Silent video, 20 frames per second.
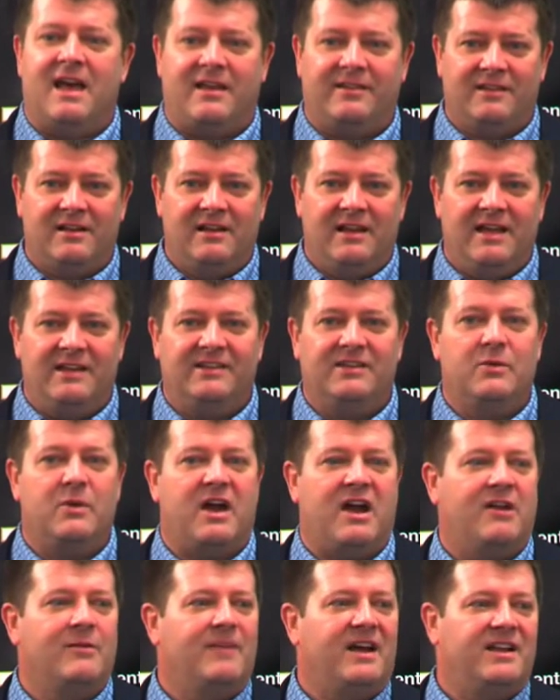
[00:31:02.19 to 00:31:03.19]
it escalates to
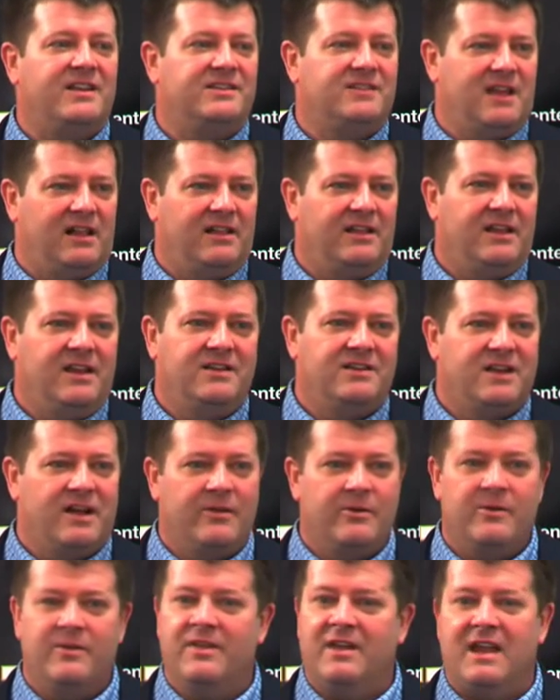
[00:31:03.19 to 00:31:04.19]
where everybody's yelling at each
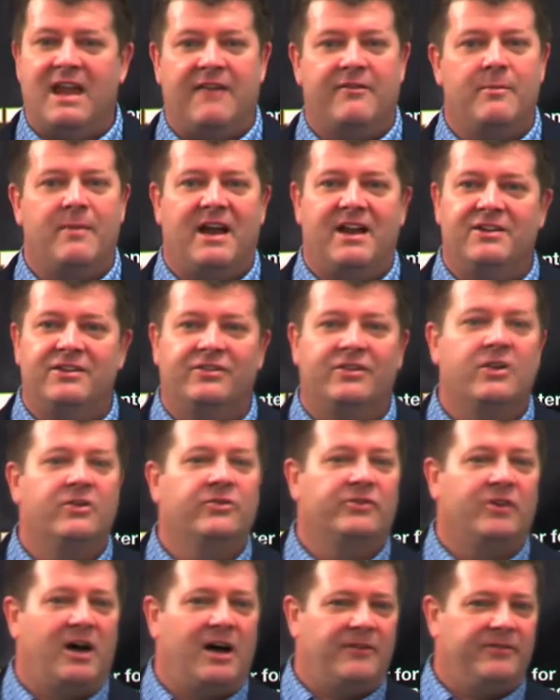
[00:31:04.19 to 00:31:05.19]
other and then everybody just
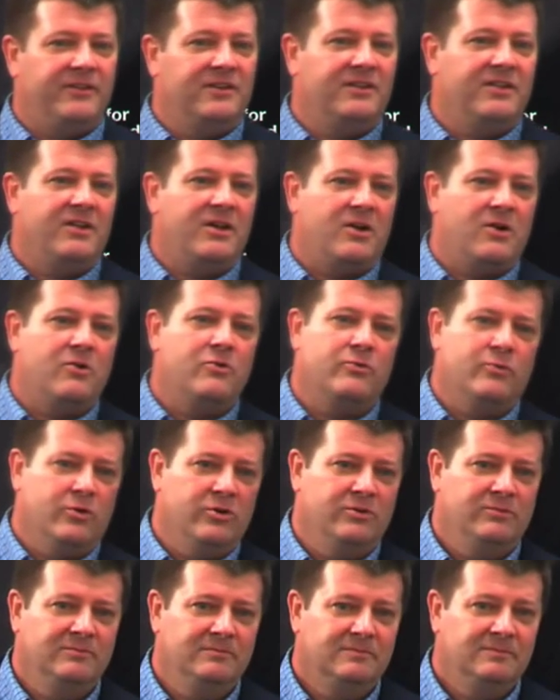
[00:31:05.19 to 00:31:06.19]
goes off into their own
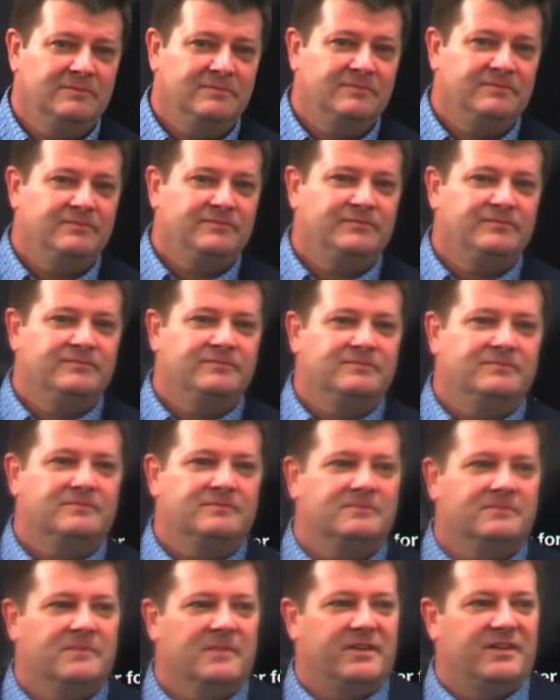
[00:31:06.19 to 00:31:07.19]
room?
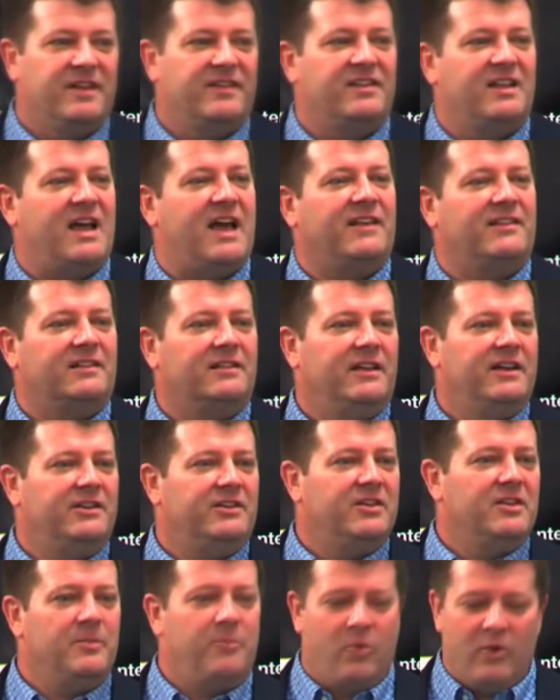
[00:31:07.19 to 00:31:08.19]
Does it
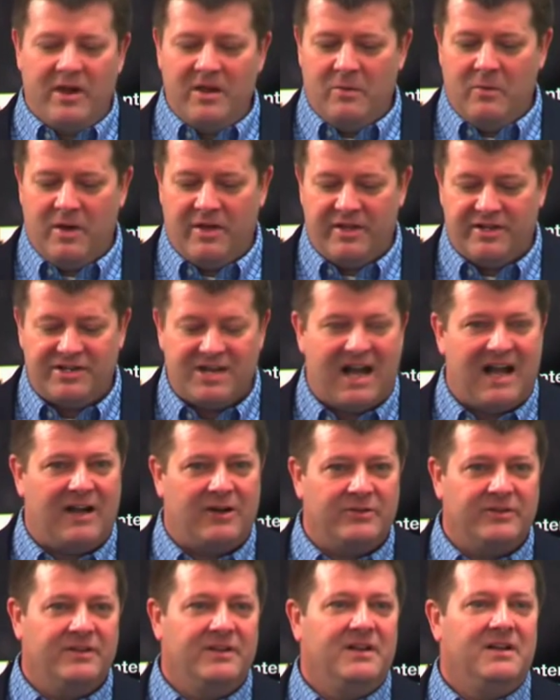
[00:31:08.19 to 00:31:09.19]
escalate to the point where the
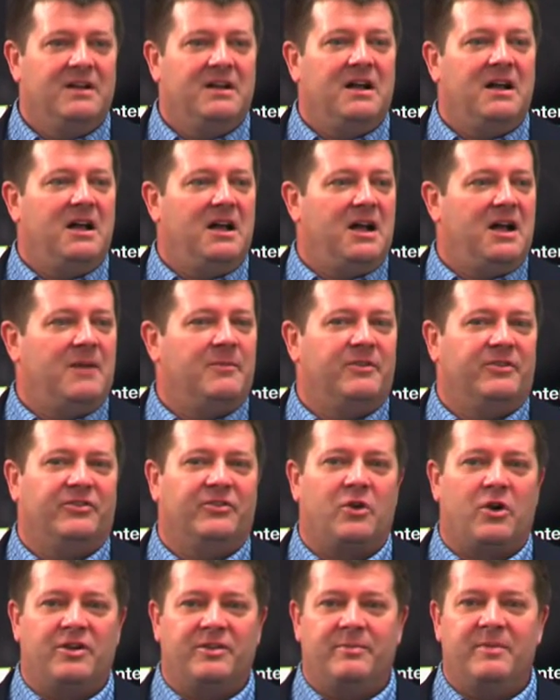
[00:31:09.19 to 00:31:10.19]
child
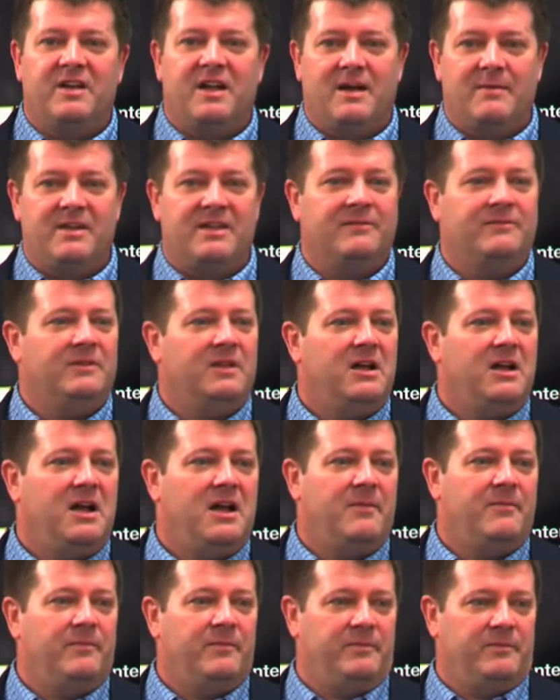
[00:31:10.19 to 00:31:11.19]
starts becoming,
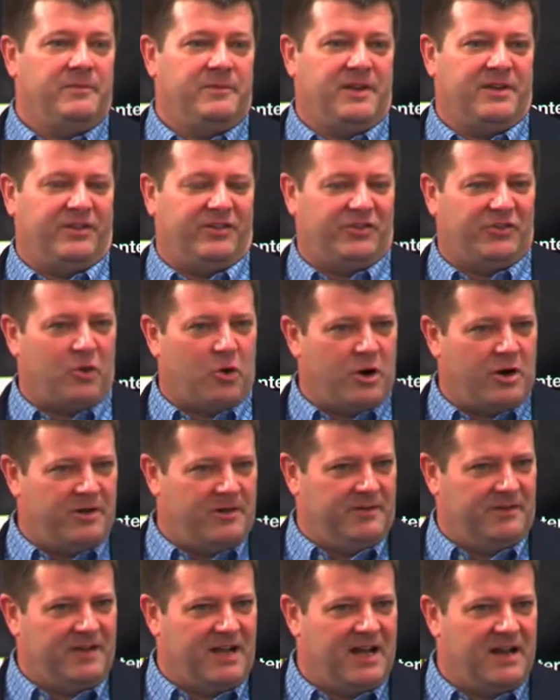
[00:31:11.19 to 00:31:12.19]
does it
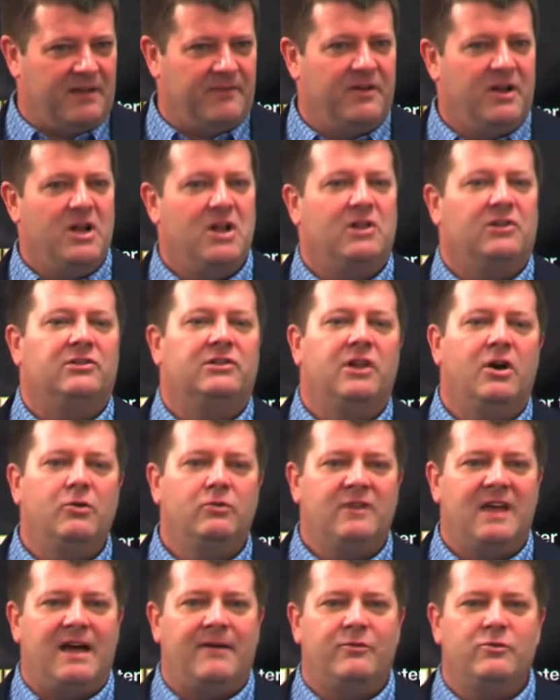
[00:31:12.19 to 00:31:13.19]
start kind of
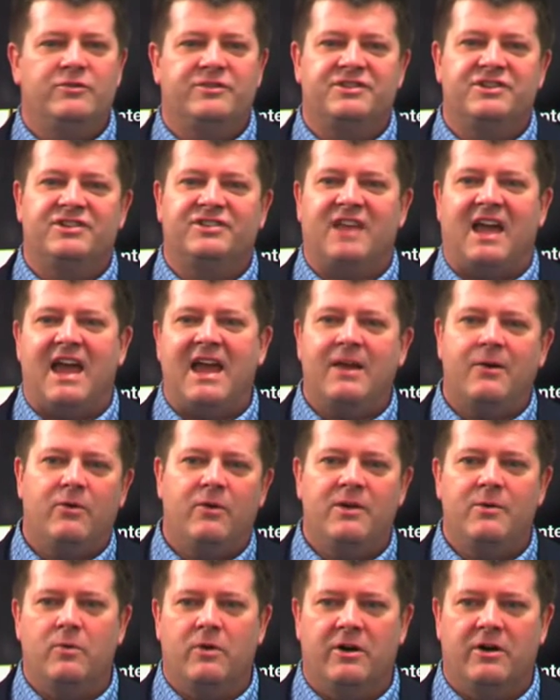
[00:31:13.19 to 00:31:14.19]
low level with just
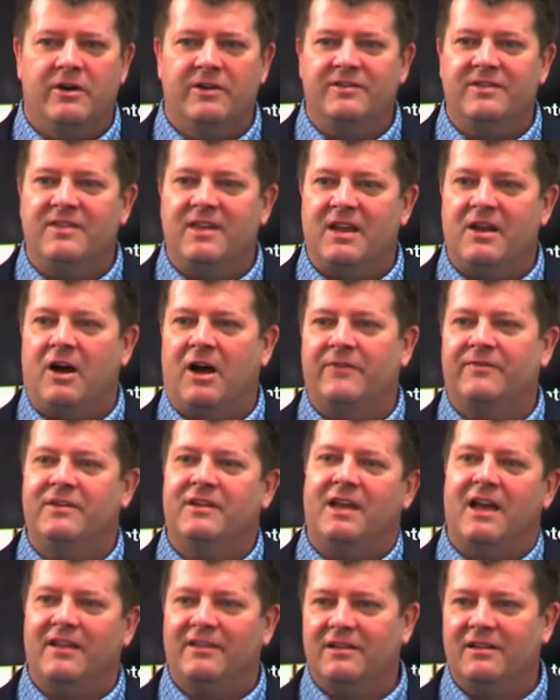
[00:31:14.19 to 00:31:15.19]
angry words and then
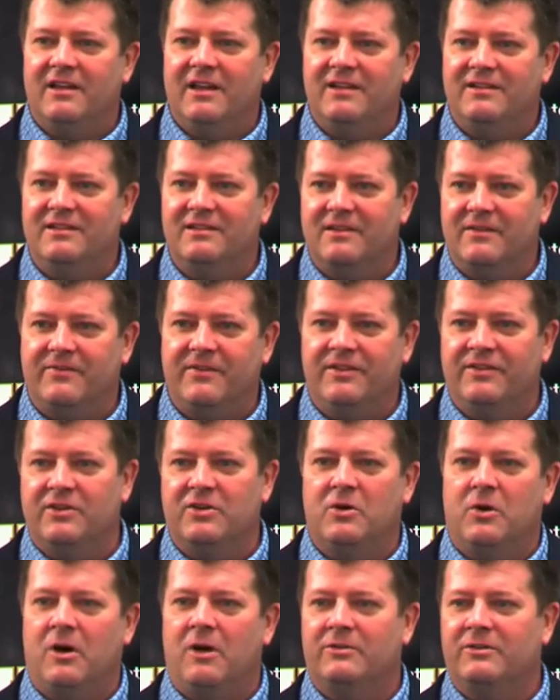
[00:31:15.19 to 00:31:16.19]
often escalates into
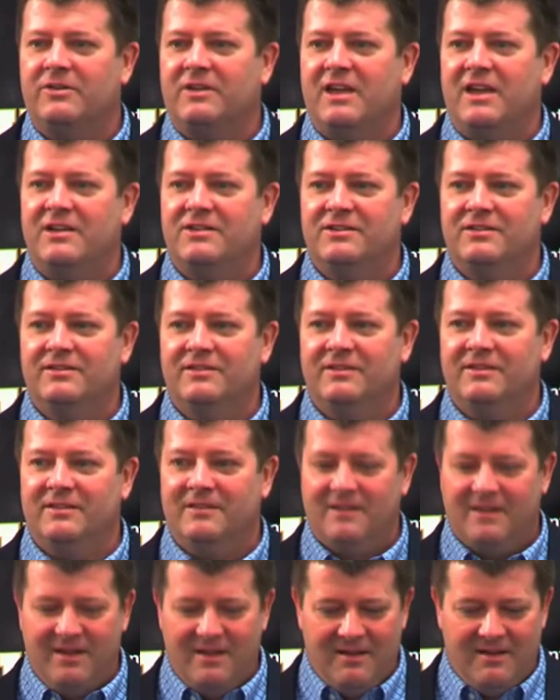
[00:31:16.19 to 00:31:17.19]
physical altercations?
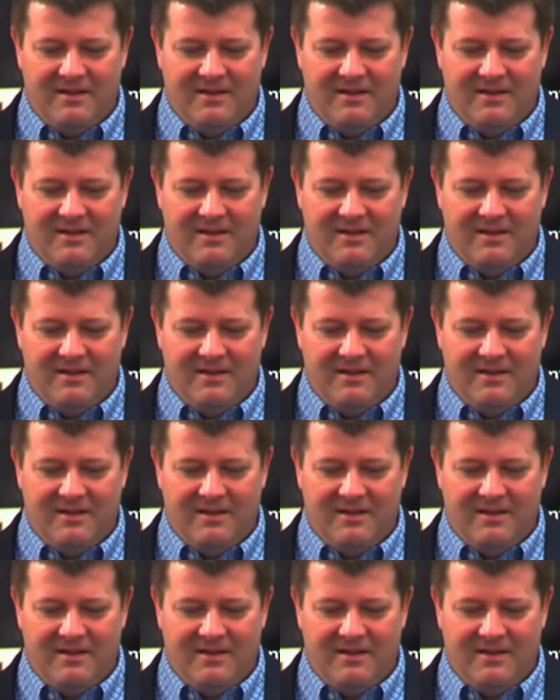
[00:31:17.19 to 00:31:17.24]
